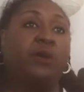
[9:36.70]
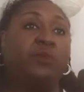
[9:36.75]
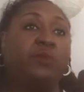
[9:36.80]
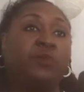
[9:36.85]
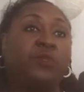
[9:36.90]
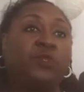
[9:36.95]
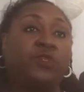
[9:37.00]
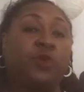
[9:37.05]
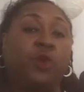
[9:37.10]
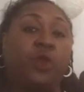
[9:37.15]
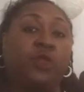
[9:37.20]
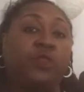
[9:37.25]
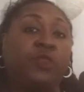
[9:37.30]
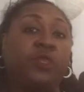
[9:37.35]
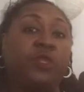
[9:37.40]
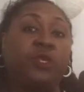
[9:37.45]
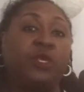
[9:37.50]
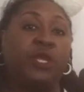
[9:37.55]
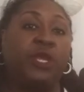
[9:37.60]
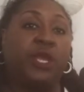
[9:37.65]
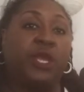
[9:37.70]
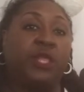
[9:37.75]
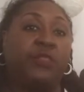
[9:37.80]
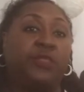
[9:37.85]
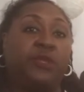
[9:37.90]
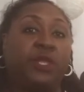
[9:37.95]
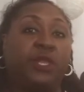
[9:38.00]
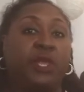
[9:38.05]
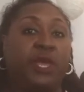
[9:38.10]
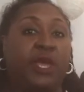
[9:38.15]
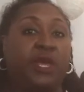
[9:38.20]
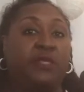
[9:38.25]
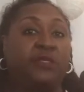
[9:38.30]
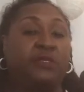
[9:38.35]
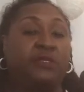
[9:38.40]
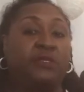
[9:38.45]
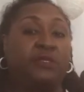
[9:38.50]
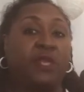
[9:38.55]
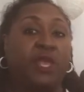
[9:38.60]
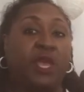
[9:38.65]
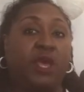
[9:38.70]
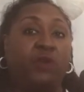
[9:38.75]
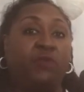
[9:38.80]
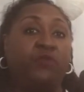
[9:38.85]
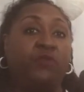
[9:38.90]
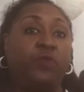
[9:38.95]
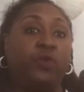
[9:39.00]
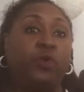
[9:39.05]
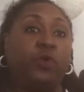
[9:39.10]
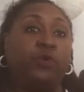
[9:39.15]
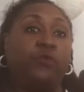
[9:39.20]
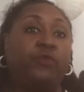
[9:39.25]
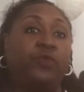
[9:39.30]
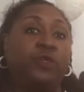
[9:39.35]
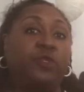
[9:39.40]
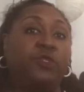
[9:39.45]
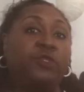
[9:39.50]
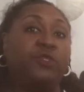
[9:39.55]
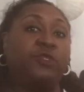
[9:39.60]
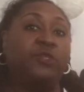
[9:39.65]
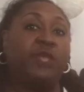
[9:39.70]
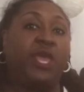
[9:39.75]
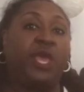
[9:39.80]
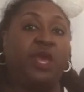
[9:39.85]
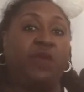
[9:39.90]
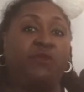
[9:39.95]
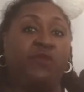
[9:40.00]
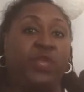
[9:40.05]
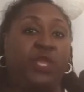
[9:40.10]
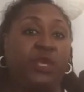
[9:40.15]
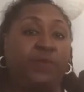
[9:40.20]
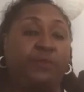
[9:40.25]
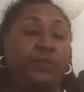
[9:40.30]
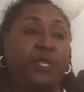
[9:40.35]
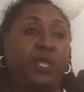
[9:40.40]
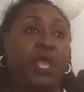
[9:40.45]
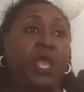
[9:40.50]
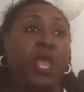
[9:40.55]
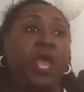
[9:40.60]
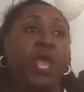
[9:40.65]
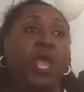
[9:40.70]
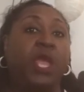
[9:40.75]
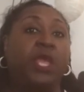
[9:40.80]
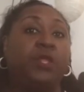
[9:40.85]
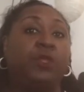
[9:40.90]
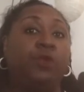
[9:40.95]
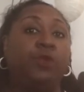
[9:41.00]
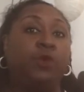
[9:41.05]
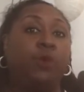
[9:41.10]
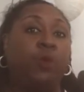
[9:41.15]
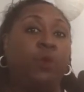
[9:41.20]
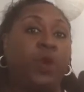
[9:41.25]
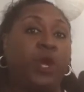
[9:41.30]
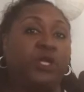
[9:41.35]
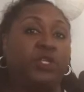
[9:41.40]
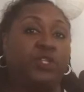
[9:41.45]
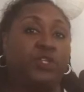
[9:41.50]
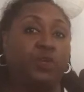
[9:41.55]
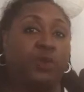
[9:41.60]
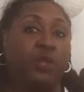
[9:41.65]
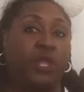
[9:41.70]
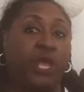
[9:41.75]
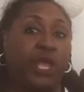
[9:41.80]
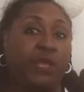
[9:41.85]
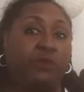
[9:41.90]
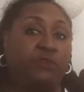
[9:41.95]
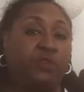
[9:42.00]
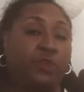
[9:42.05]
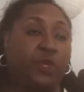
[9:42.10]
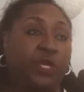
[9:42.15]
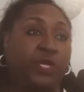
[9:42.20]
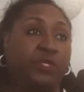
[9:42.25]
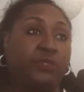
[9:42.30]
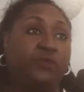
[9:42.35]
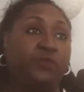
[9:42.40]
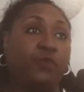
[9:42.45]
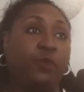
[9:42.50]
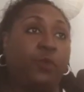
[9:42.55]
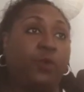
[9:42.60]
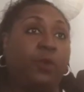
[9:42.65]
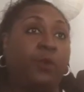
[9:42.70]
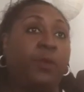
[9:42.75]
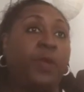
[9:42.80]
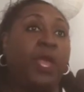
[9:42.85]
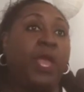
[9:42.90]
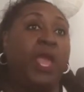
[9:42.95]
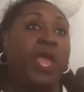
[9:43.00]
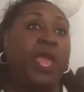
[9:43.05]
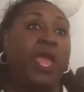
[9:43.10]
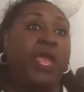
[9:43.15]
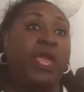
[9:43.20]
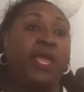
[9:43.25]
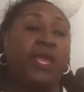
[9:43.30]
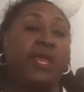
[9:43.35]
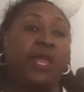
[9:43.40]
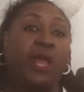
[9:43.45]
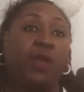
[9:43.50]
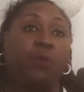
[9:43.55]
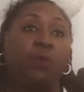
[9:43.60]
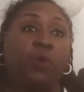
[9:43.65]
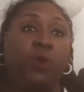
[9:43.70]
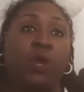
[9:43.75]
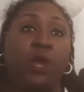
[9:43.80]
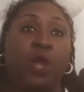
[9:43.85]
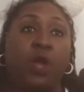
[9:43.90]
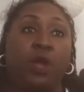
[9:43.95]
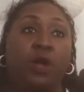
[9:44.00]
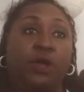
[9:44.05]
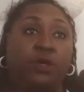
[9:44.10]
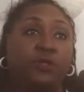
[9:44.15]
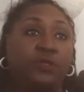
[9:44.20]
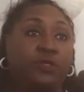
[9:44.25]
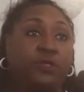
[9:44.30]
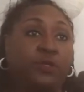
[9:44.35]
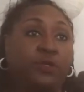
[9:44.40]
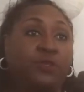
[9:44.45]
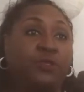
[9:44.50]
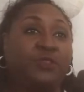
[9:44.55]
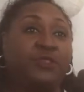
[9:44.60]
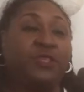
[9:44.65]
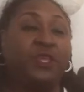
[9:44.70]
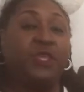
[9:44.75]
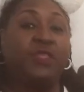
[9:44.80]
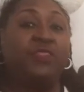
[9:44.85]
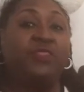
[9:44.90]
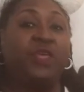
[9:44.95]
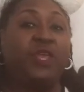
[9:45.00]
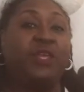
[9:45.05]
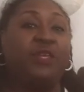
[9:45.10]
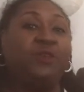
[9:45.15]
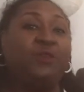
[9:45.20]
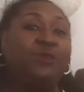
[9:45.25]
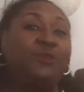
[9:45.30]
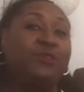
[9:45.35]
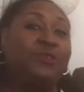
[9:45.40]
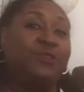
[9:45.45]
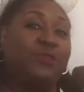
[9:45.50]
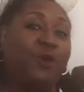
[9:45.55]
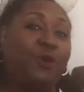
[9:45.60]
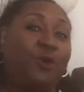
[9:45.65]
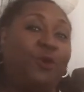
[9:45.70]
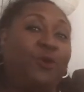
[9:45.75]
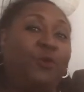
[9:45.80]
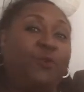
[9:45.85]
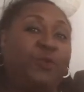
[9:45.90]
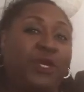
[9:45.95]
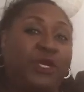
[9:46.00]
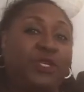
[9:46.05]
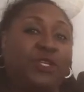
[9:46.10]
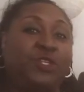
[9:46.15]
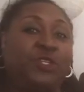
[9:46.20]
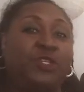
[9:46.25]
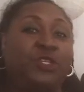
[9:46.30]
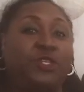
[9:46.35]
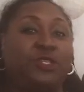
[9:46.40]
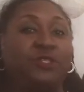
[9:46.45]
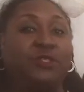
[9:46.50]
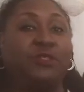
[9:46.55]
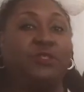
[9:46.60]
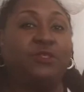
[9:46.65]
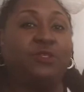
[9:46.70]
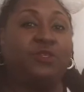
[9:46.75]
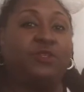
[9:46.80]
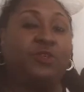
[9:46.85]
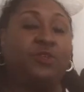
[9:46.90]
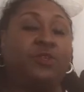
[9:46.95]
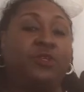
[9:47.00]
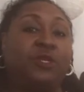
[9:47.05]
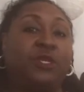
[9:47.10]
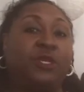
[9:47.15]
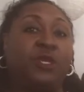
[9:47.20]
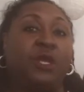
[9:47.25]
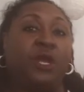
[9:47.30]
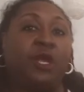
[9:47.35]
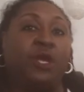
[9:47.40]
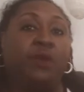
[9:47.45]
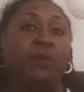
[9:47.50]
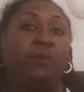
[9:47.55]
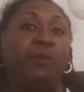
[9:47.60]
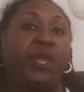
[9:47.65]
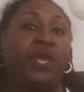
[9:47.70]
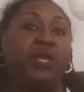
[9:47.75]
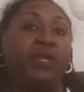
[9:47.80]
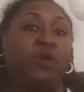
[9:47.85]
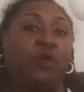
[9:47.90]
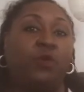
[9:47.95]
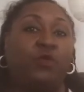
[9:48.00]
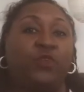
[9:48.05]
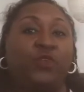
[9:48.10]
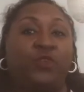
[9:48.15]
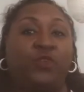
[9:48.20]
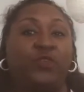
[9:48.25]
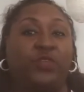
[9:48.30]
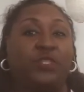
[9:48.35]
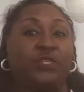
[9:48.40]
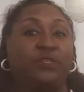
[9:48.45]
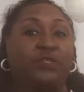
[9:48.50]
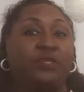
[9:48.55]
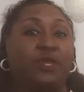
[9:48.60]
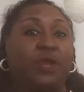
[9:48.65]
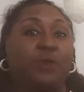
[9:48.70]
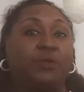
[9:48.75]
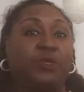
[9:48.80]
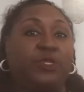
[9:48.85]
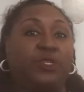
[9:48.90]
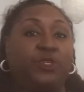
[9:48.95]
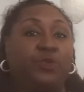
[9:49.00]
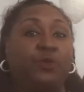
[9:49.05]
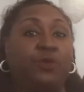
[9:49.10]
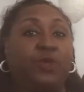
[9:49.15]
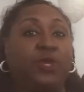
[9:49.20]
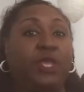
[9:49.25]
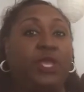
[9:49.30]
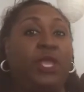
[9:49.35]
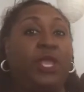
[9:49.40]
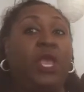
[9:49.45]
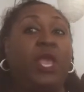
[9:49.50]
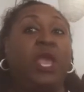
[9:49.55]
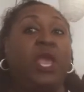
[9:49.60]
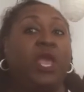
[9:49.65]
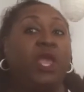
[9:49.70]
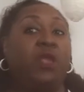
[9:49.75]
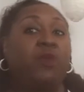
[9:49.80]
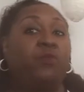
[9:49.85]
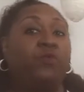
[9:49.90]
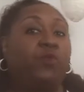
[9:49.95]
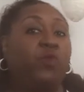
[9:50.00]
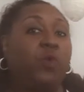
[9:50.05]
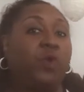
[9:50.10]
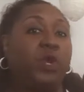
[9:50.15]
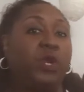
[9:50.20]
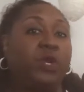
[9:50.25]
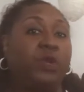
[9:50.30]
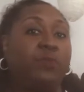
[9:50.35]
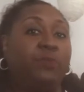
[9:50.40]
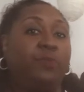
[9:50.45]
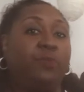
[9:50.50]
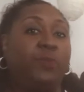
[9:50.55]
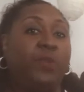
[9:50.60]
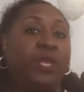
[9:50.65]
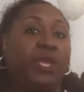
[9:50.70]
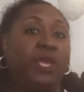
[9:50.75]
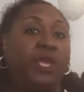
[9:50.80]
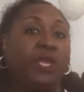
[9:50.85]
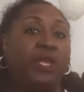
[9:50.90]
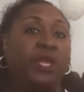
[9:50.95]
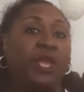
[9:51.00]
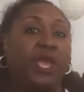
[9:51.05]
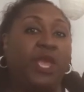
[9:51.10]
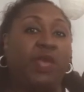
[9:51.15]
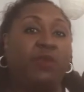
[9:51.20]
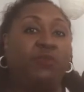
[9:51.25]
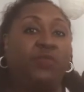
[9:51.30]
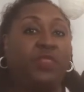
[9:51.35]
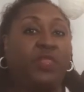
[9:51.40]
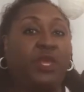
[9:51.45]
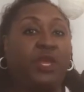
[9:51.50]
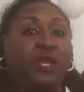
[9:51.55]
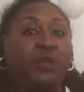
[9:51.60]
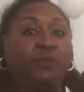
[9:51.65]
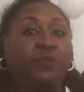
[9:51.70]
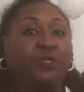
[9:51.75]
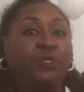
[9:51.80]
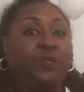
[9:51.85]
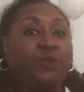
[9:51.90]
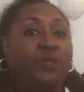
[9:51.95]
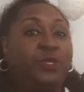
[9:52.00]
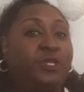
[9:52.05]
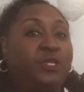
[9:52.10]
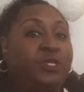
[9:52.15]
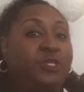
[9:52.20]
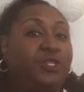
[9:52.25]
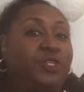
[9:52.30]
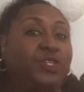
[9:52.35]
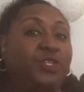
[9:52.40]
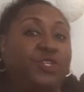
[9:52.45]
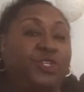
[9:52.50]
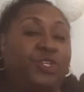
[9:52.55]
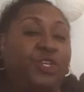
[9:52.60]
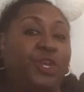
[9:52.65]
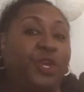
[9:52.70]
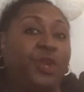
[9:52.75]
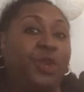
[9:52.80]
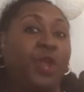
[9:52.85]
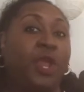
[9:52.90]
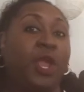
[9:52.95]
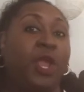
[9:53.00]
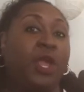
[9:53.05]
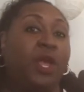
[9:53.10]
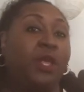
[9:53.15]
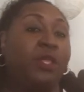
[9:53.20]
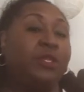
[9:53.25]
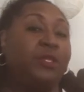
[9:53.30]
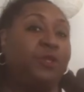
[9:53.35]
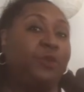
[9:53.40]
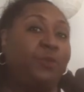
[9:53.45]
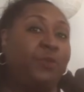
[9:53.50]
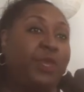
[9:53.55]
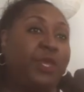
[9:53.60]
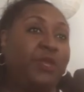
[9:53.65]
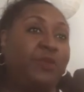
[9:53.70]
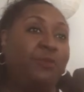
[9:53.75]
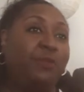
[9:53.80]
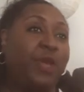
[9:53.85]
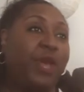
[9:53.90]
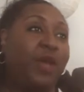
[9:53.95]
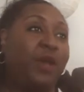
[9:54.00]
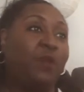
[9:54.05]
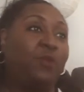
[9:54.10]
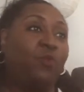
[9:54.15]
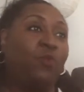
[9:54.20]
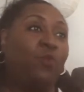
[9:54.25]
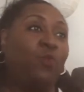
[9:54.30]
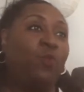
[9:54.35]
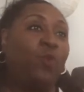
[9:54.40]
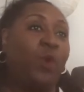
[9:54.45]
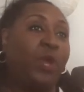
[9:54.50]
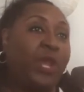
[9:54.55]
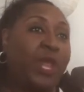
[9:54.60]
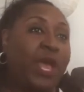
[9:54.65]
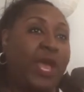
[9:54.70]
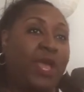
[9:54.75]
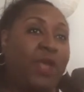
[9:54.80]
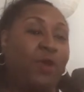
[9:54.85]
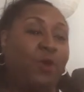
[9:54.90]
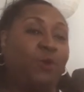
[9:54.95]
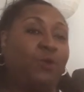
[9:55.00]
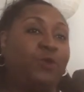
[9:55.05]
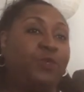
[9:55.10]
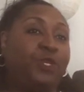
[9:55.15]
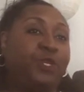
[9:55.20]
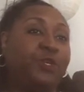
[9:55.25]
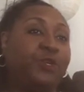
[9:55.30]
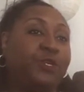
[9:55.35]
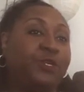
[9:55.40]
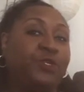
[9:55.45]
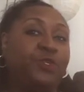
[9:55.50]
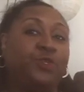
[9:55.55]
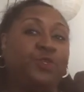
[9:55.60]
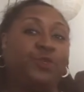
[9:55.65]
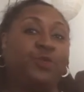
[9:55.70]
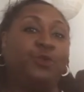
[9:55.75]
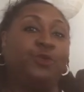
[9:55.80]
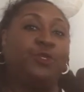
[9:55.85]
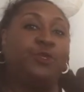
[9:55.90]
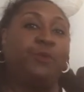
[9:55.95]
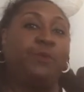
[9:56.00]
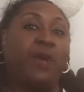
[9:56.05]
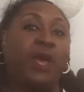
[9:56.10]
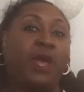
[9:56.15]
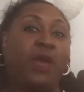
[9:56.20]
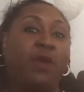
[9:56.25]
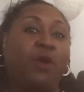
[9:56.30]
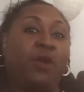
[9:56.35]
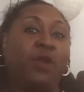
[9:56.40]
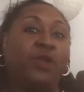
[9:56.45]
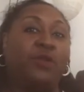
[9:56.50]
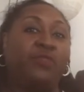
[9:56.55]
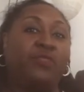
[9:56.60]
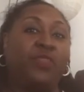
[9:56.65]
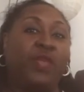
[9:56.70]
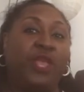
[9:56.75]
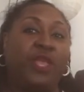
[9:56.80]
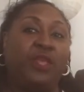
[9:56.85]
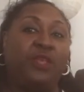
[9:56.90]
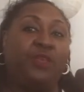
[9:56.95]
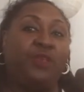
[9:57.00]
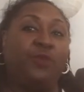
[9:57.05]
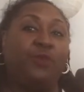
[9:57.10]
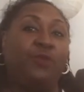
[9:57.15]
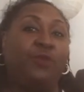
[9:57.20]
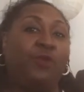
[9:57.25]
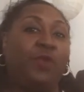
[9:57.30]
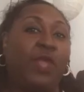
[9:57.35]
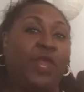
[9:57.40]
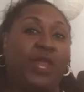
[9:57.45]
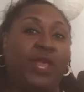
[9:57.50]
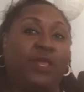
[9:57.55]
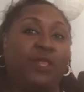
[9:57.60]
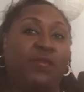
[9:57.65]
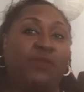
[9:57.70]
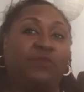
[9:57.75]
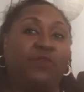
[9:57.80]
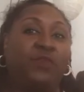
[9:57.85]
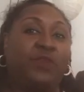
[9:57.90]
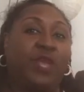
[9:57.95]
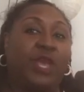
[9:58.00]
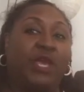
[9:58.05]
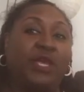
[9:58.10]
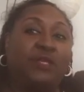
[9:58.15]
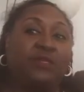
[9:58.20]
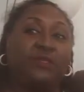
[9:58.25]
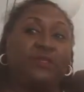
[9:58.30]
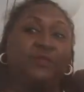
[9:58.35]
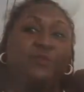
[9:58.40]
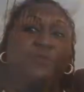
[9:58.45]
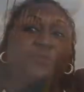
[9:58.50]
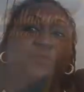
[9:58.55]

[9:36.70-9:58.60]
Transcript: Start looking at the glass as half full versus half empty, and you'll watch your life transform. And I want to also say thank you so much to the Sisterhood Makeover for this opportunity, and for me having the opportunity to just share a little bit about what I hold dear and true to my heart. Thank you, and I love you guys.